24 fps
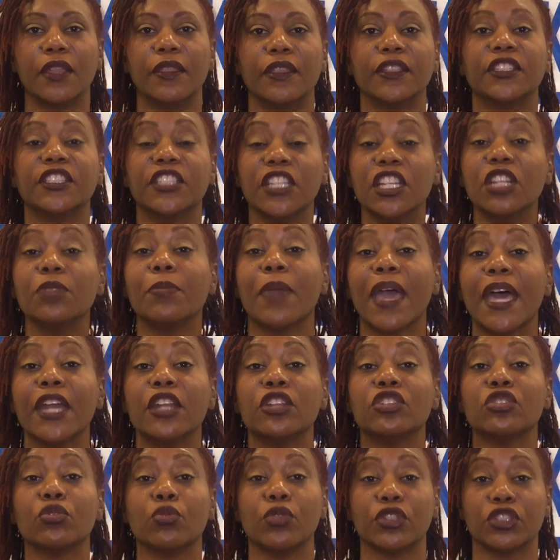The city
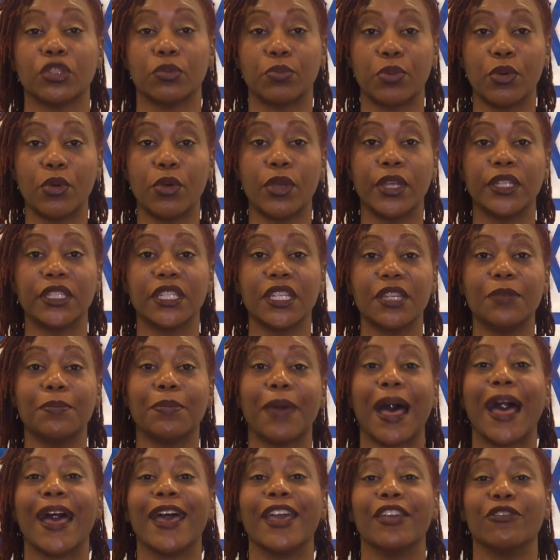manager was
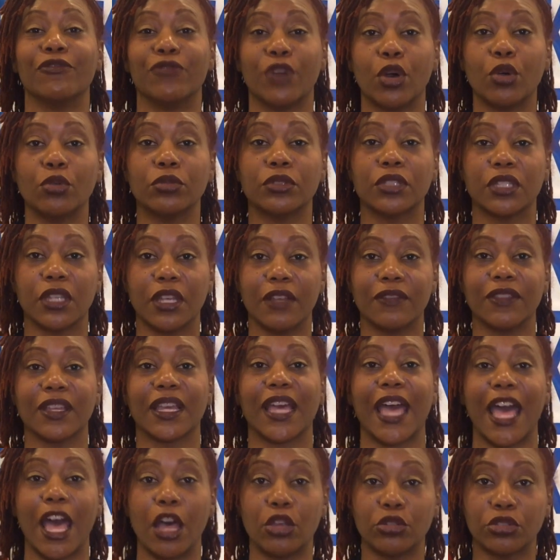appointed by a vote of
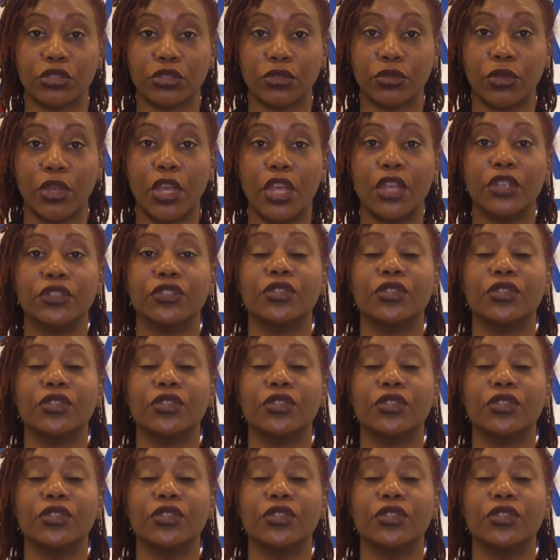the council